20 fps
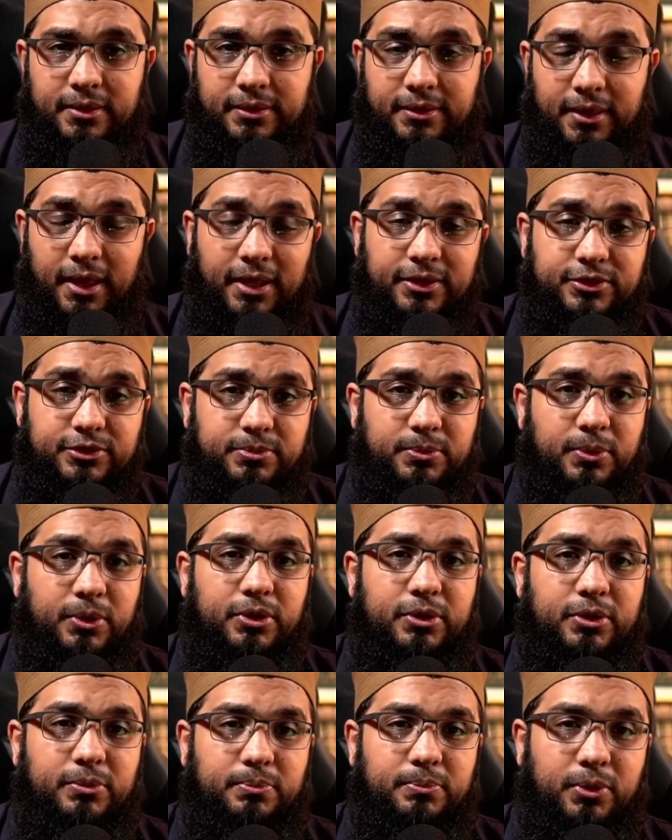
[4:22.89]
that's
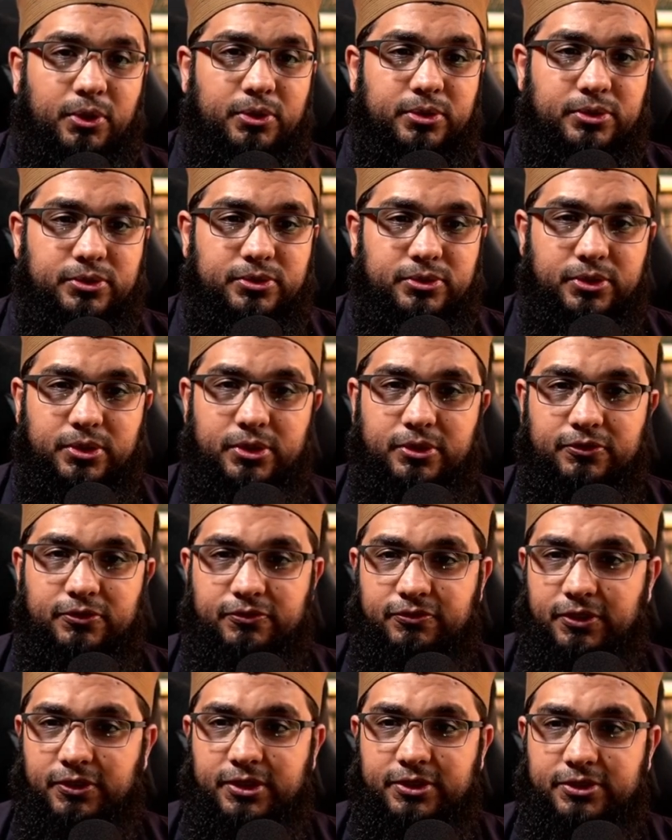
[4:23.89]
more important so you can
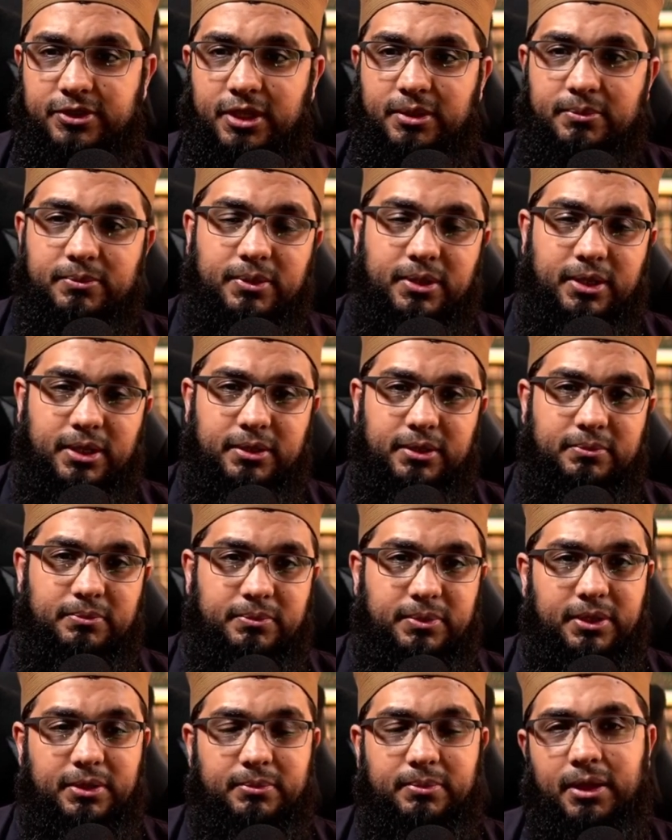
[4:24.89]
fix them
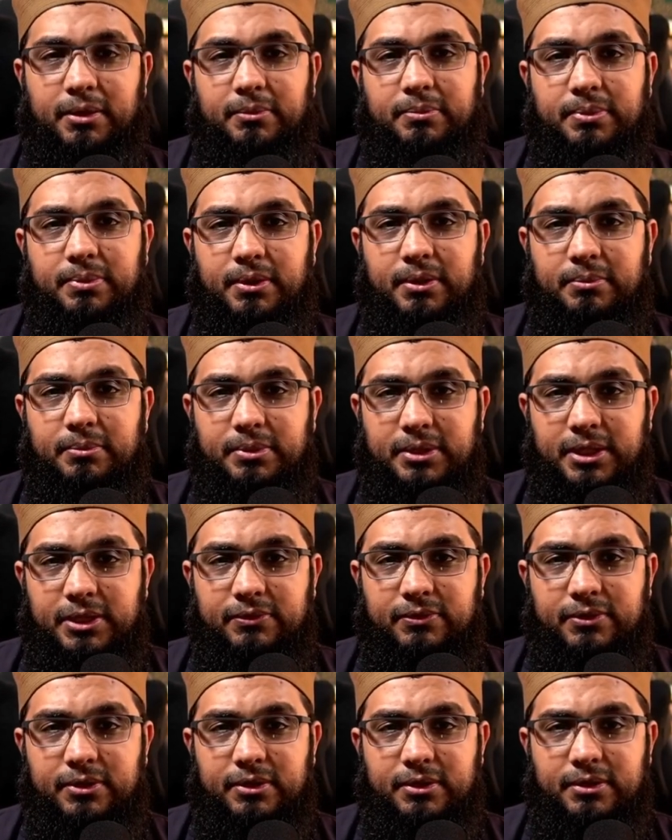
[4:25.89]
and be a better a
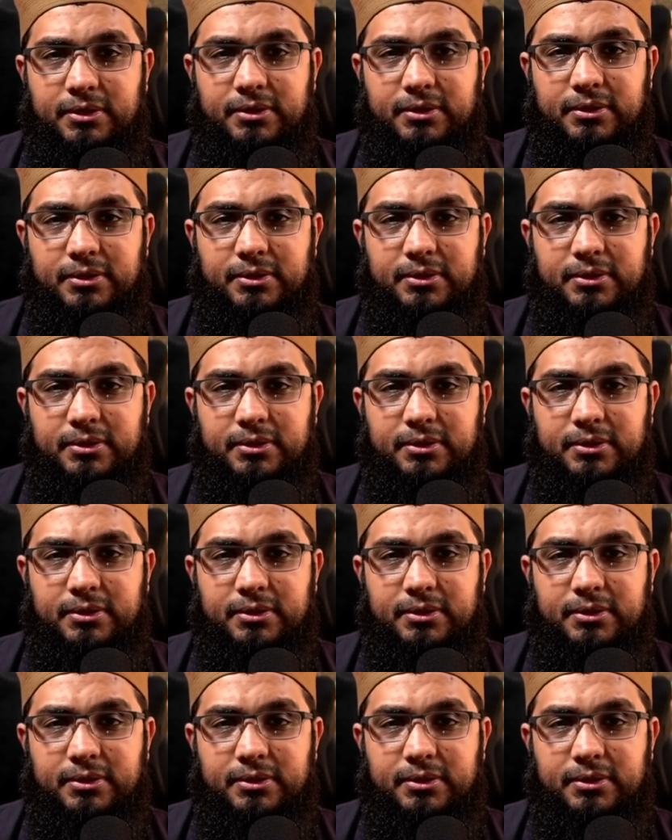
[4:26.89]
believer